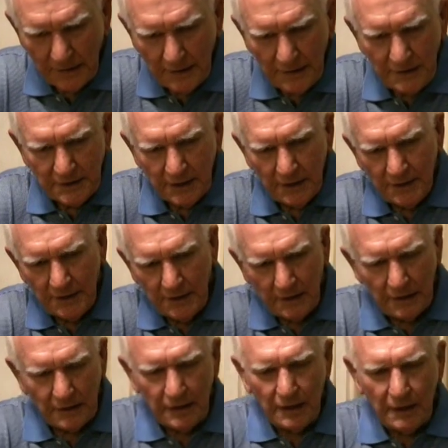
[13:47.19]
he said,
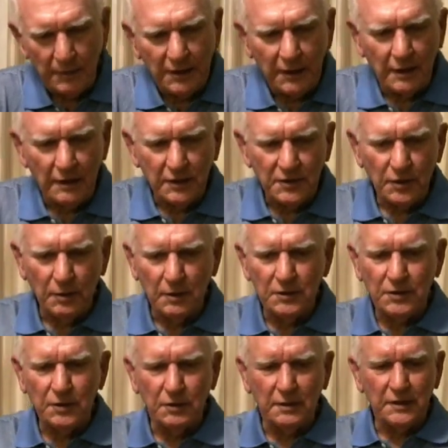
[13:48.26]
uh, "I'm Colonel So and
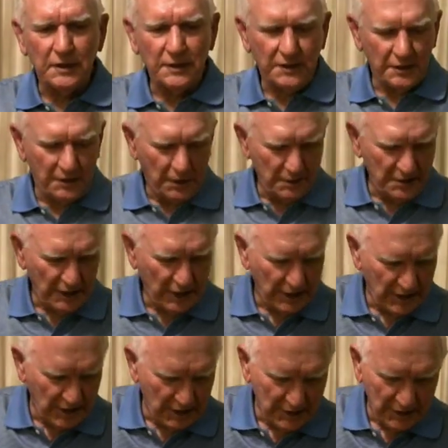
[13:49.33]
So." He said, "Who's that
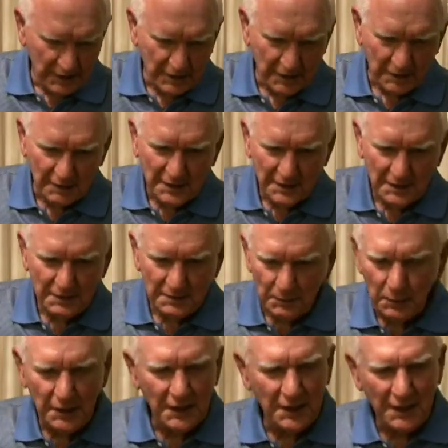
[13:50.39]
down there?"
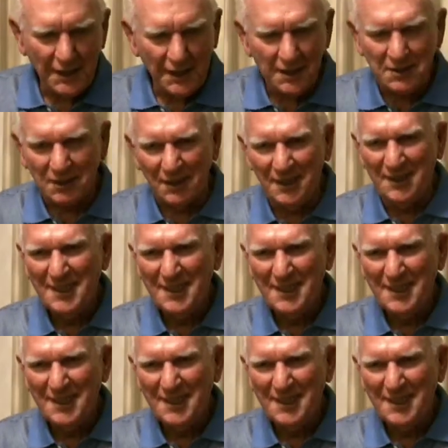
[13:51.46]
We didn't answer.